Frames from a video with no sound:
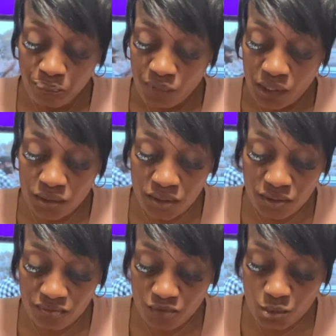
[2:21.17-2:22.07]
This is
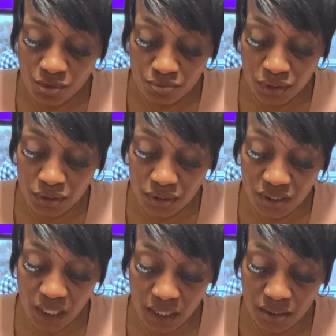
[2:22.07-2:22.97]
some form of
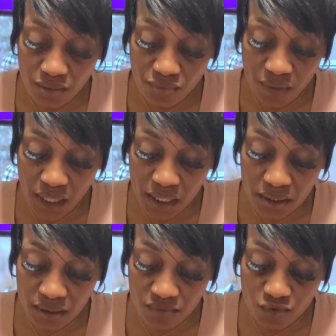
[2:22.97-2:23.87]
success, a
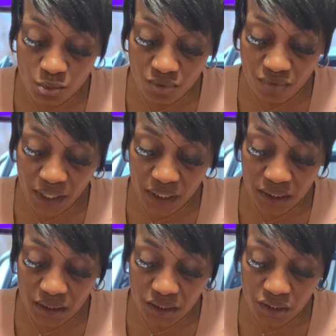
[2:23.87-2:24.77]
raise, some form of
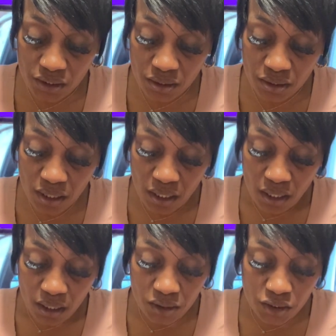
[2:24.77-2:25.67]
recognition,
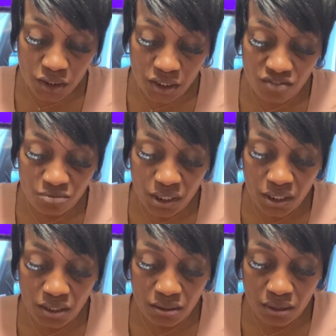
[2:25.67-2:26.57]
achievement
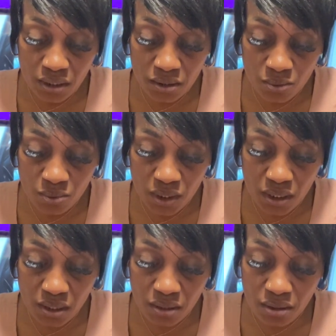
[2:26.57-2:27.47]
here that someone
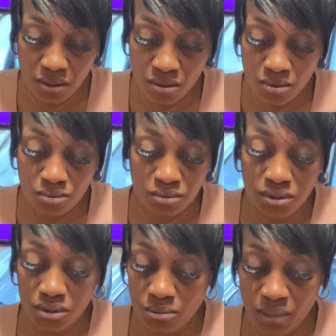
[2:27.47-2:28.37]
here, yo,
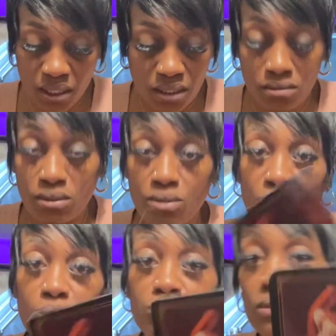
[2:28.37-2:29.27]
somebody here, yo,
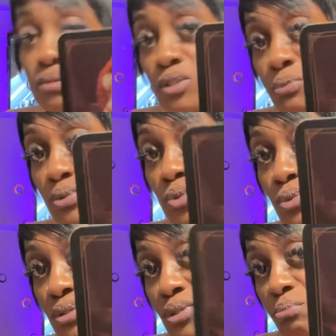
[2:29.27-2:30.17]
they, yo, this person
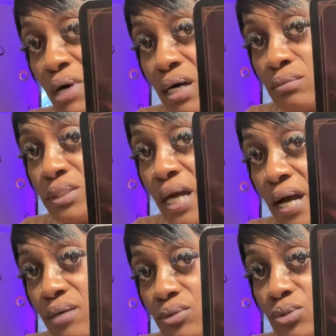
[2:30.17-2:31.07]
willing to bow
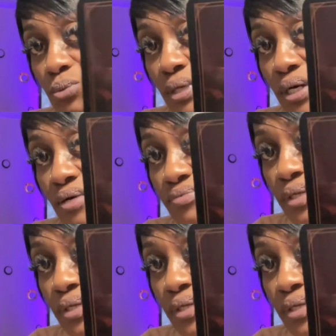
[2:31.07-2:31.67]
down to do whatever